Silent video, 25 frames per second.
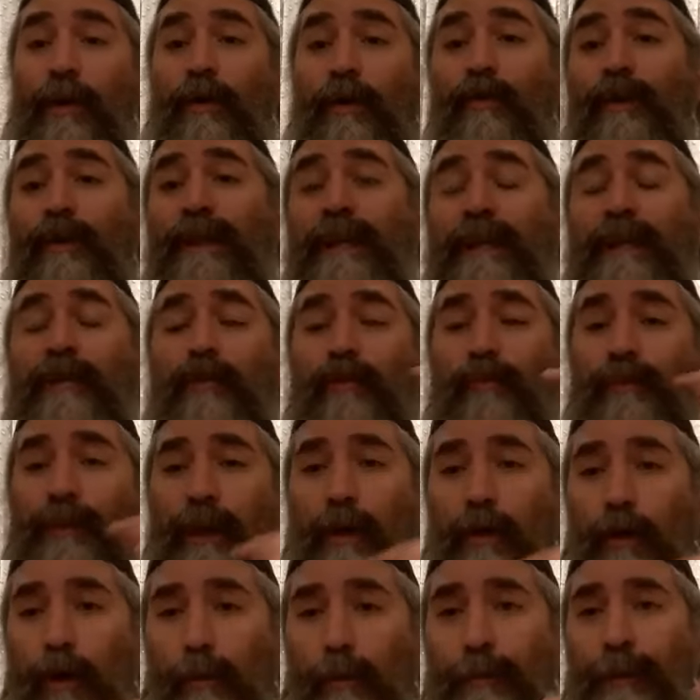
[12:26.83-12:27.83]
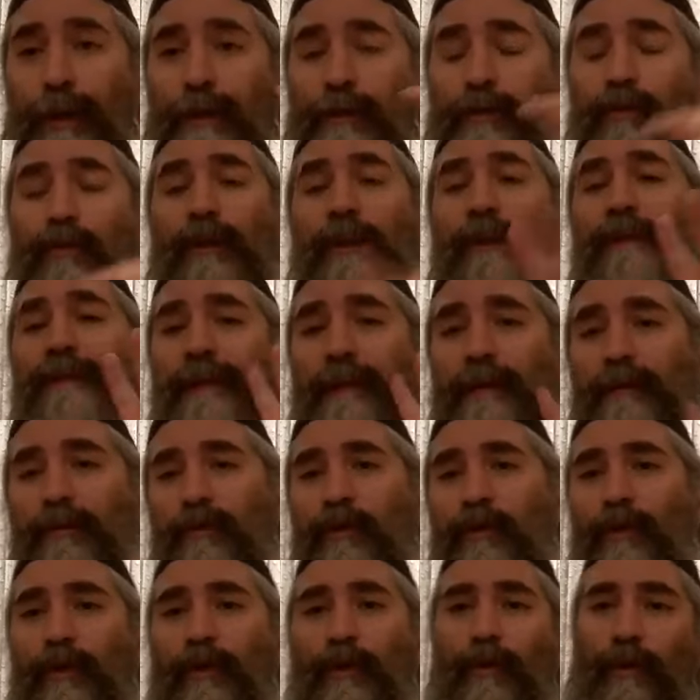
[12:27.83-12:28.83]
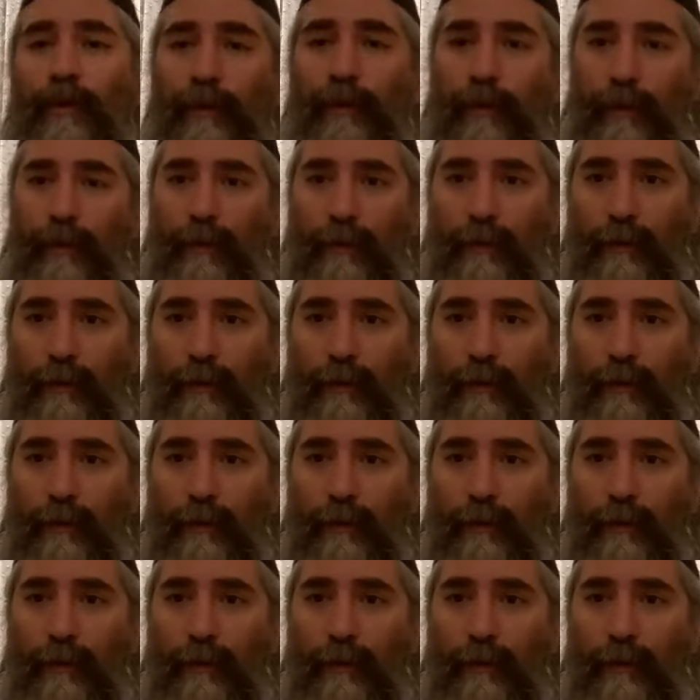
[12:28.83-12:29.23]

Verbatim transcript: we need to be open to listen to the youth.